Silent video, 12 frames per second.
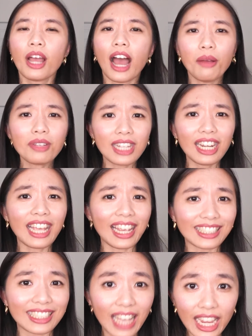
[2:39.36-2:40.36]
I was getting
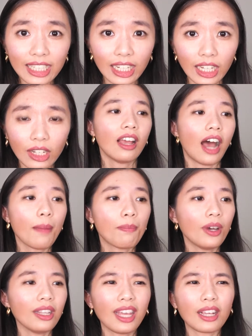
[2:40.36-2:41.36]
anxiety. I
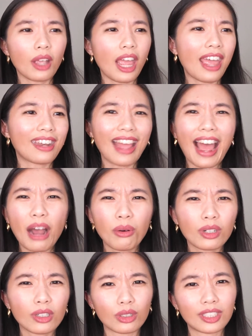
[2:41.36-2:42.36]
put like an
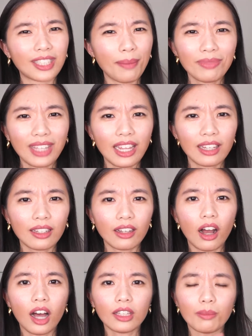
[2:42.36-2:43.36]
hour or something
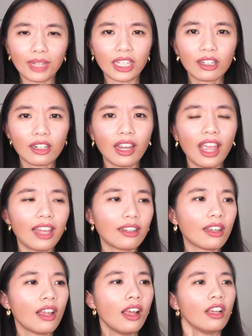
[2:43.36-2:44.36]
on the meter,
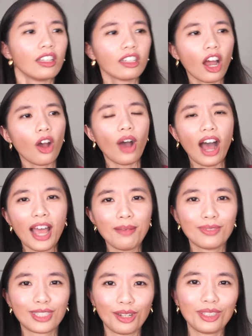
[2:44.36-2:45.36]
and you know,
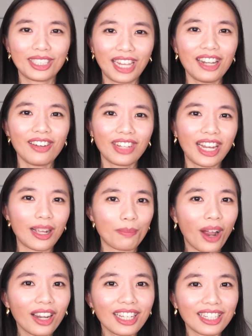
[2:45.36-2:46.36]
I'm so scared of getting a
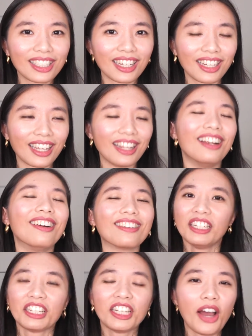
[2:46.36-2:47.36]
parking ticket.
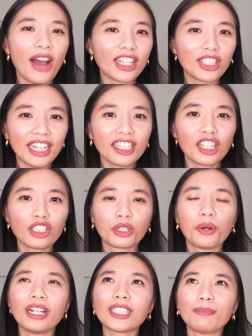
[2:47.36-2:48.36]
You know, I try to
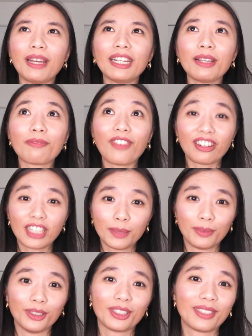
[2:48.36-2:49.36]
control as many
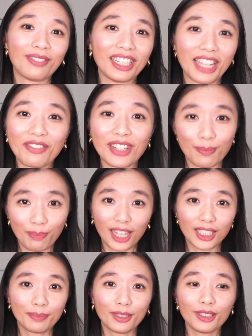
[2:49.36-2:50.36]
variables in my life as
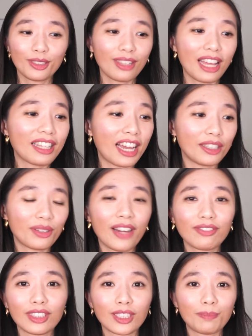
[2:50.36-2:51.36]
possible so then I don't
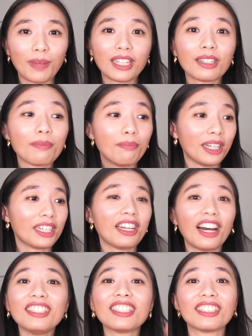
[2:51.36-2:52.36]
have to spend money
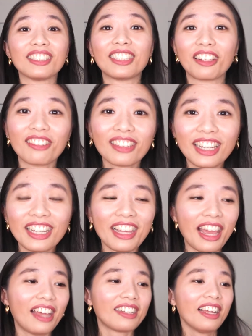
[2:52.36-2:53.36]
unnecessarily.
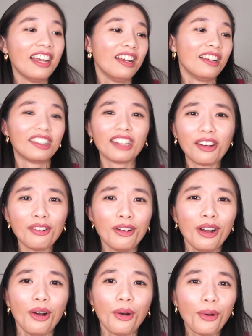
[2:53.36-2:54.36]
And you know,
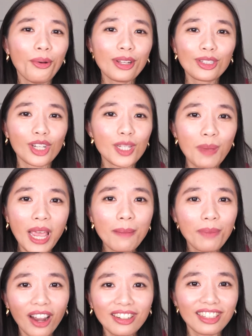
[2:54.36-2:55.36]
who enjoys paying
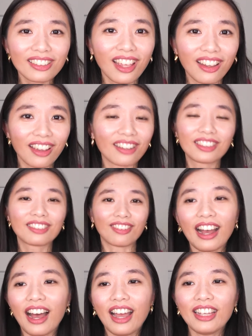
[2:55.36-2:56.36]
parking tickets?
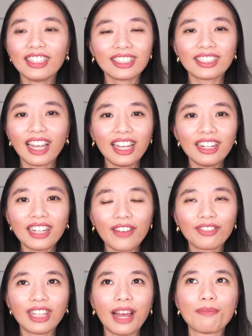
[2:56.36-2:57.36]
I decided
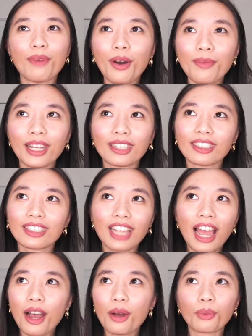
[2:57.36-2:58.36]
after that moment,
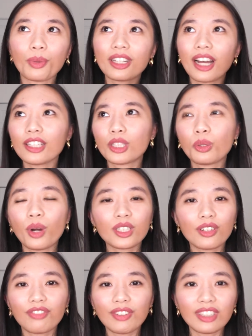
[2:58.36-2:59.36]
yeah, we got two
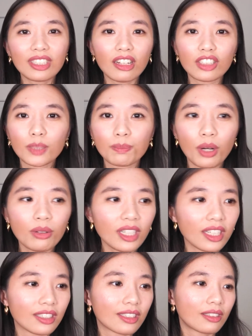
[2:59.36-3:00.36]
hundred fifty dollars
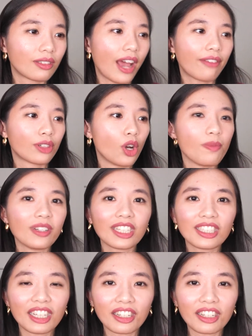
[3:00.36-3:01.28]
bonus after opening the